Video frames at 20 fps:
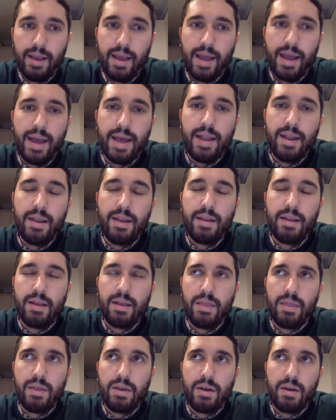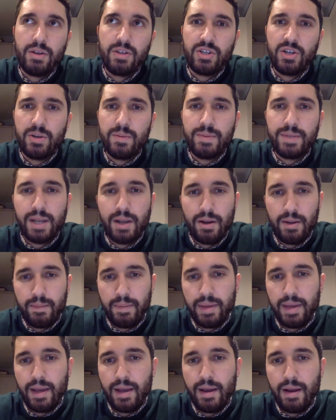And the term Terre de
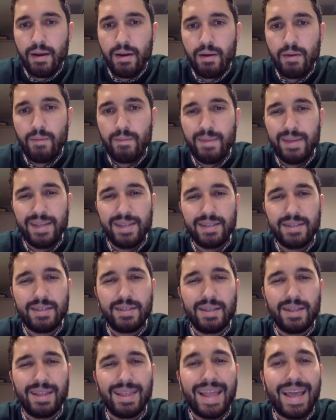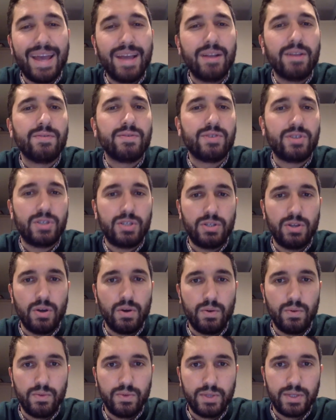Pierre means land of
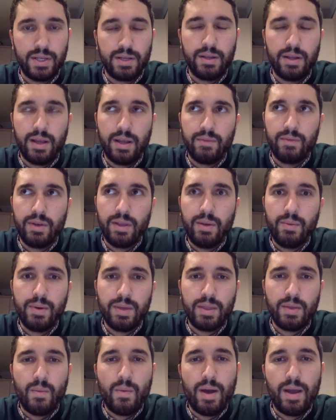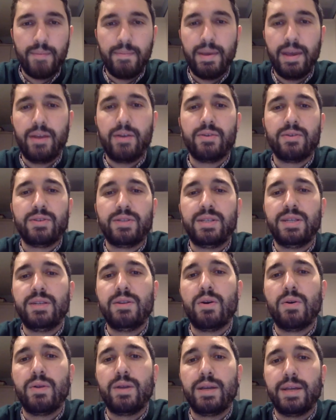stones. And really what the winemaker is
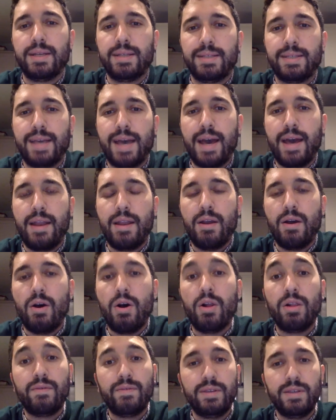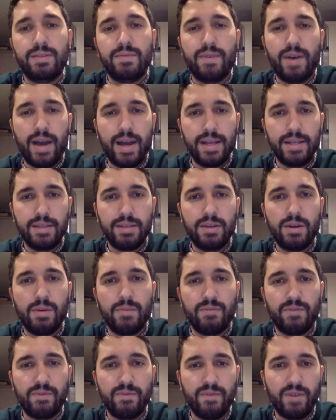denoting is that all of these vines
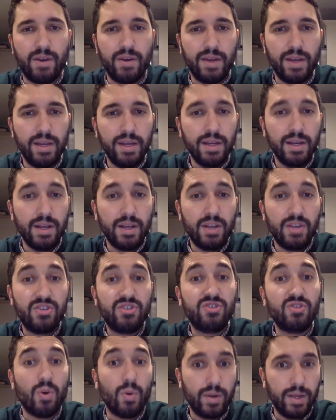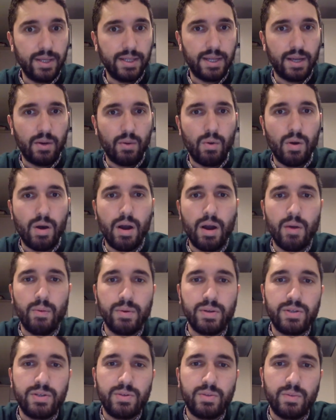come from very stony terroir,
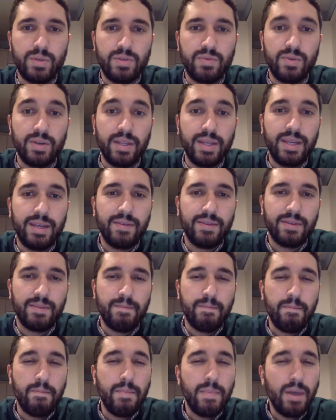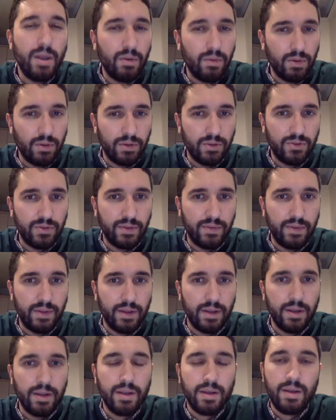which really gives a
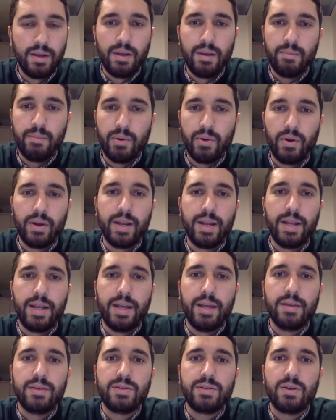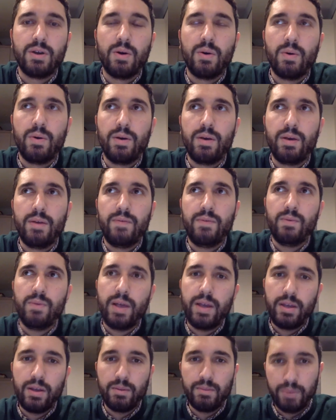mineral-driven Burgundy. So if you
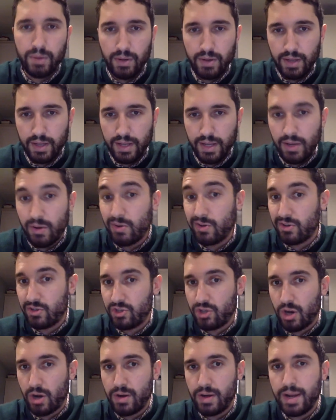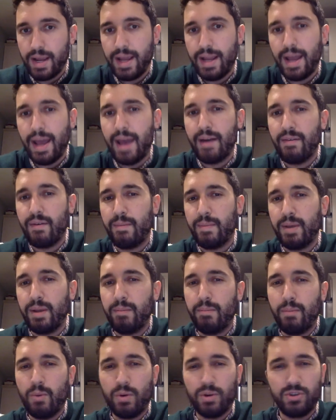like your Burgundy or your Chardonnay to have a bit
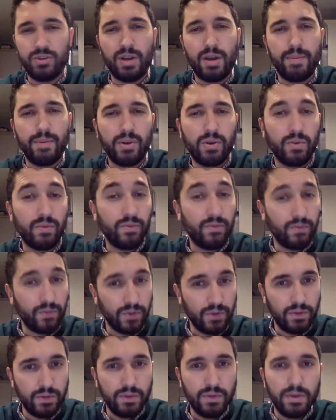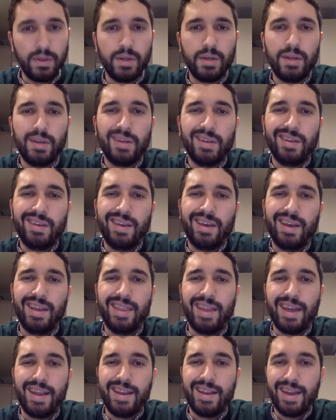more tropical fruit
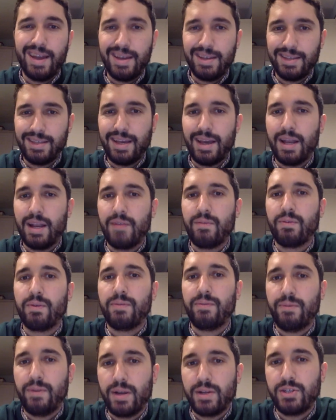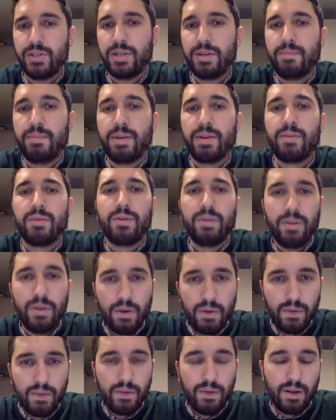and that nice kind of refreshing mineral
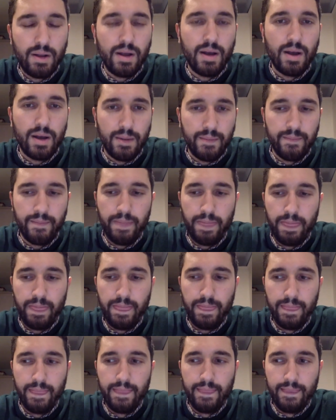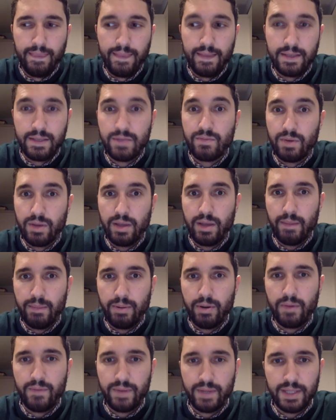note, this is really a
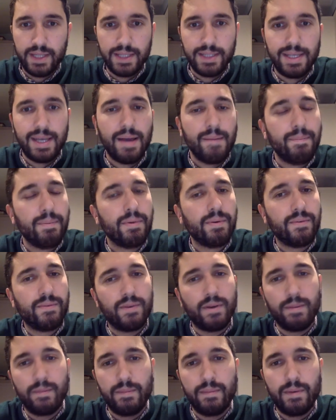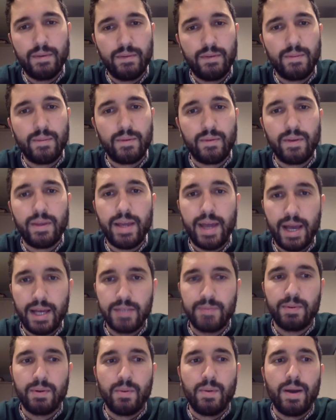perfect example from a really
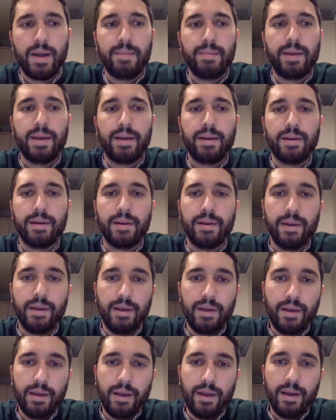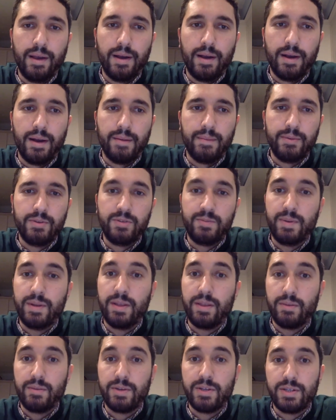expert winemaker who's been
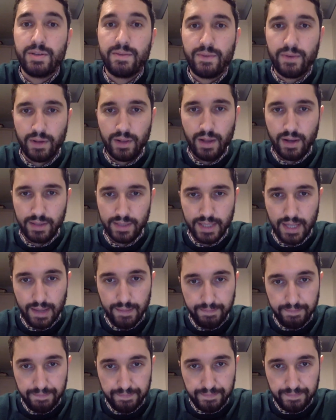in the region for a long time.